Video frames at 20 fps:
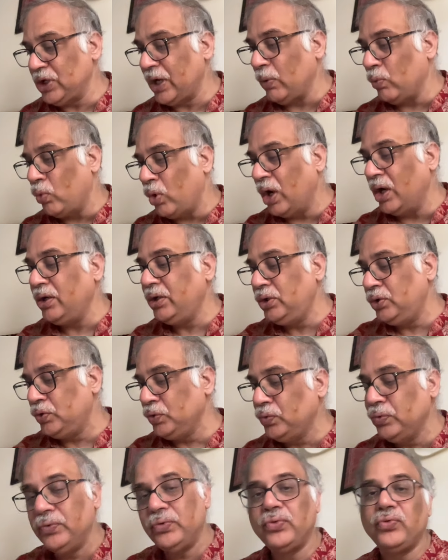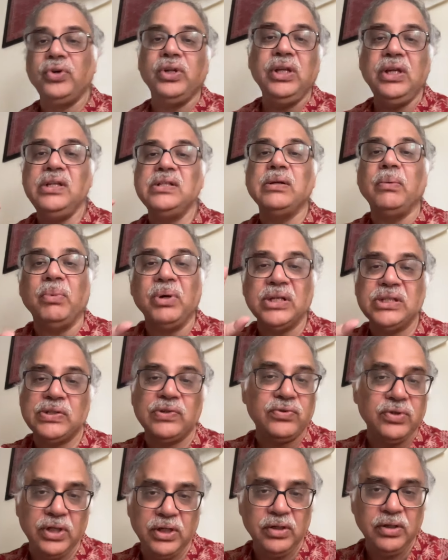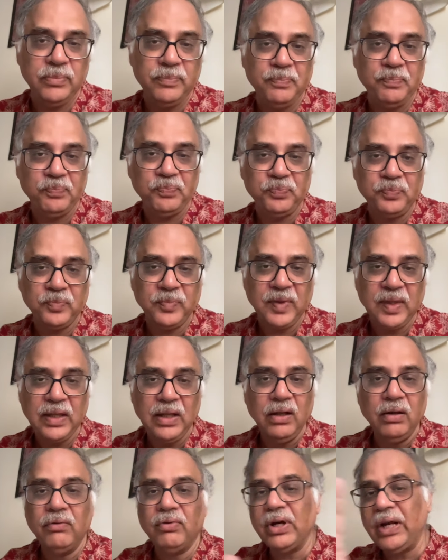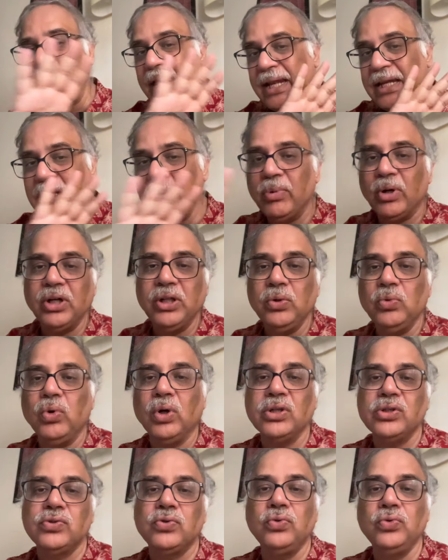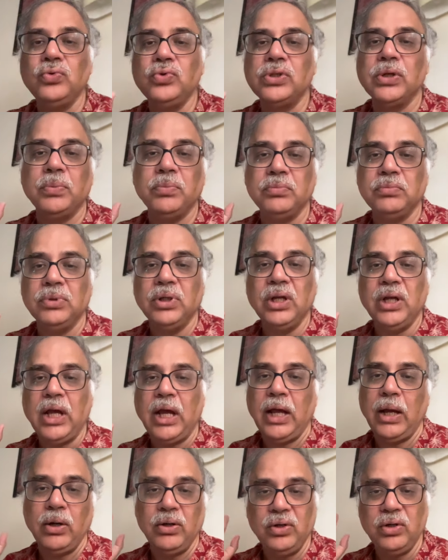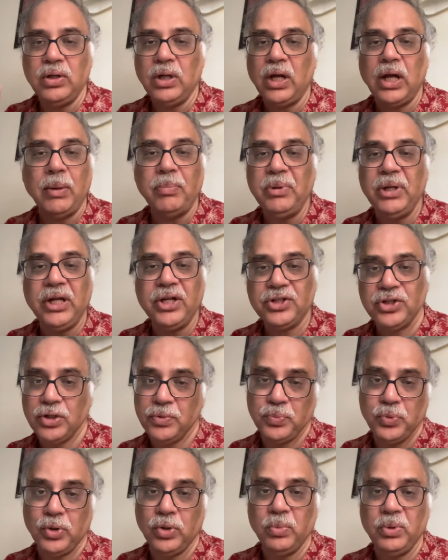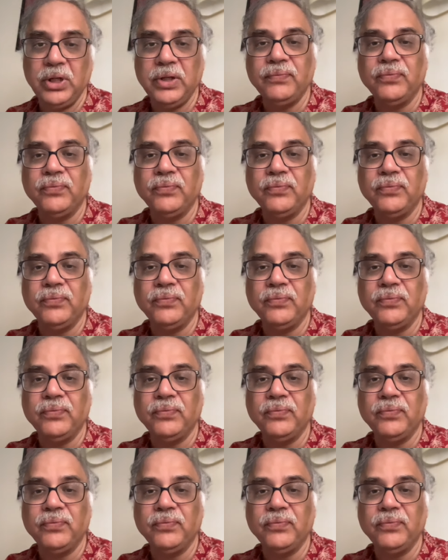1, 2, 3 is a must read for anybody who wants to do some application of probability.